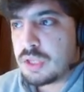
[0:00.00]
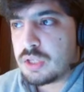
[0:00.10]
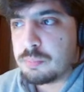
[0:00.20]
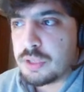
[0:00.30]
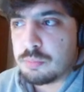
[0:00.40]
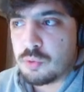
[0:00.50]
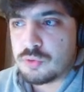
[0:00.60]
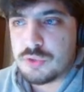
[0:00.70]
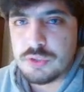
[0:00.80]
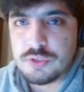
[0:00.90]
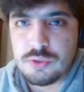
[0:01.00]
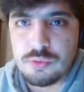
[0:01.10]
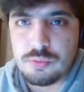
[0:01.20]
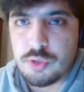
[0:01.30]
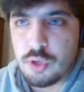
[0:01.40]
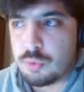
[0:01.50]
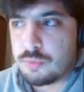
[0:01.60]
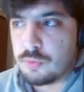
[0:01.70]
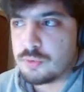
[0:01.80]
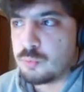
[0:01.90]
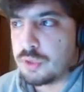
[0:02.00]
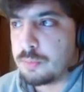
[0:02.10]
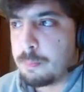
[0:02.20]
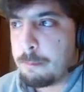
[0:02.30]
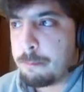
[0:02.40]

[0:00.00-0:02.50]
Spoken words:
it made more sense to go with the first one.